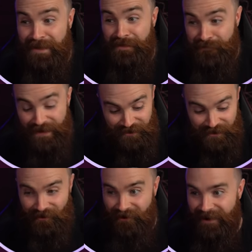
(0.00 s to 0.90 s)
fingers
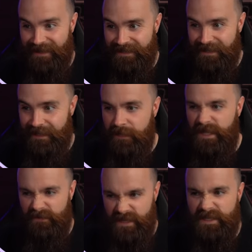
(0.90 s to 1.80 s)
crossed, give
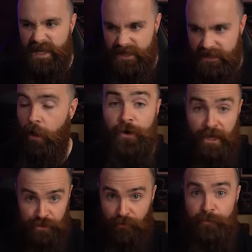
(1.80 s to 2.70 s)
it a second.
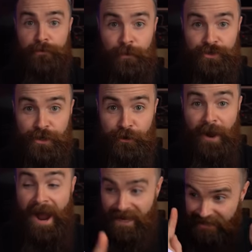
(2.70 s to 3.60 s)
Okay, Chuck from the future
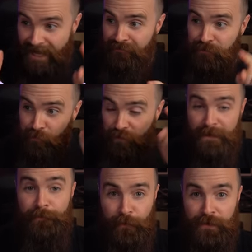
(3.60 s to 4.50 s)
here. I did have to
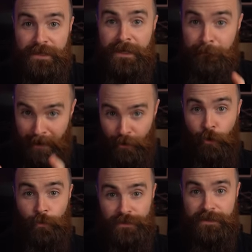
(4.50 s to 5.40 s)
reboot my
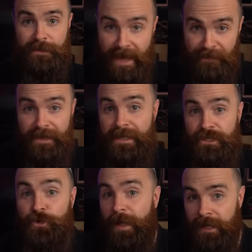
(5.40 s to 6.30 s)
host and
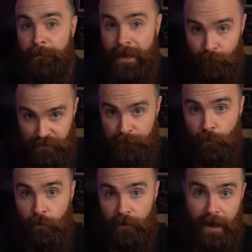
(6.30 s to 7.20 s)
then do that command once
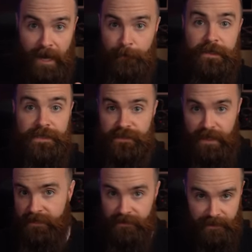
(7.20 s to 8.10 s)
more, I P
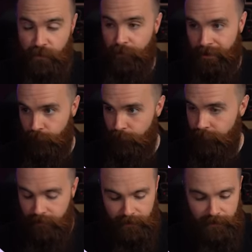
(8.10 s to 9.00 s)
set link whatever.
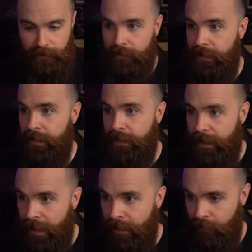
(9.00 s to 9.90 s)
And
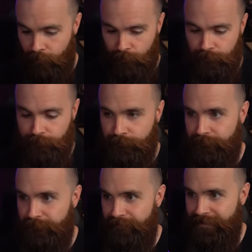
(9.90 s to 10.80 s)
now,
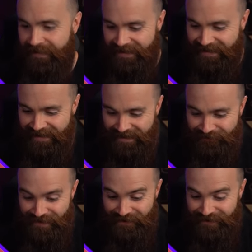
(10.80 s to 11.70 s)

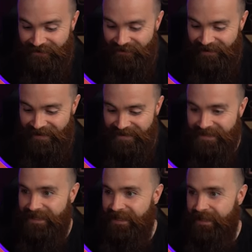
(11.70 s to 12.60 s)
fingers
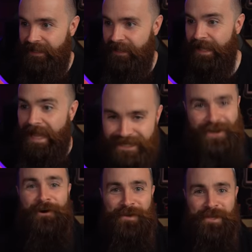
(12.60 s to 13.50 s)
crossed, it
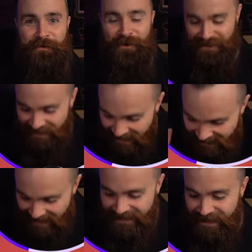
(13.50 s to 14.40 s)
totally works,
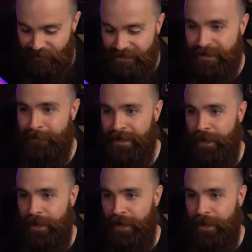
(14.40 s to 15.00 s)
connected directly to my